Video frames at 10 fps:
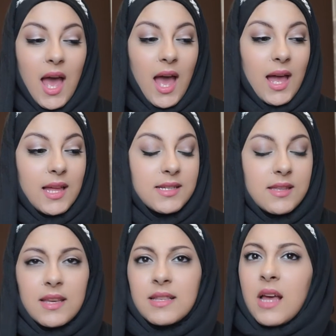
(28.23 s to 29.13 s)
and
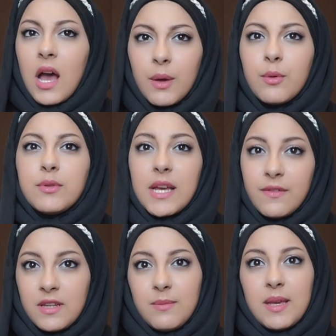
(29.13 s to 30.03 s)
things that I will
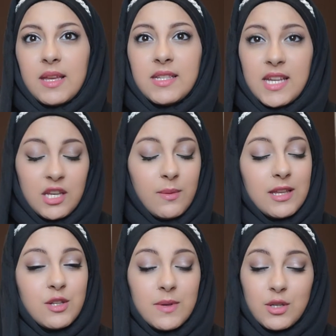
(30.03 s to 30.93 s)
definitely be
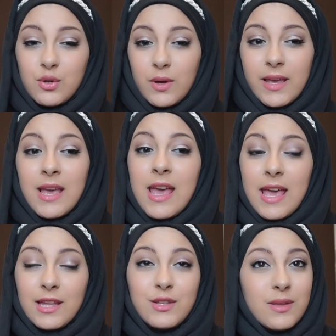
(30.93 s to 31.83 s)
continuing to enjoy
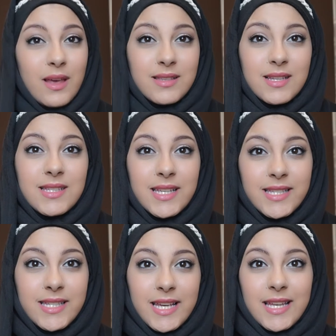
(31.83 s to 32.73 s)
in
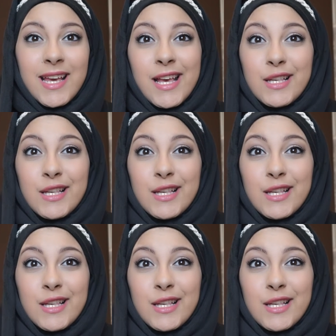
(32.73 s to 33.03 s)
2016.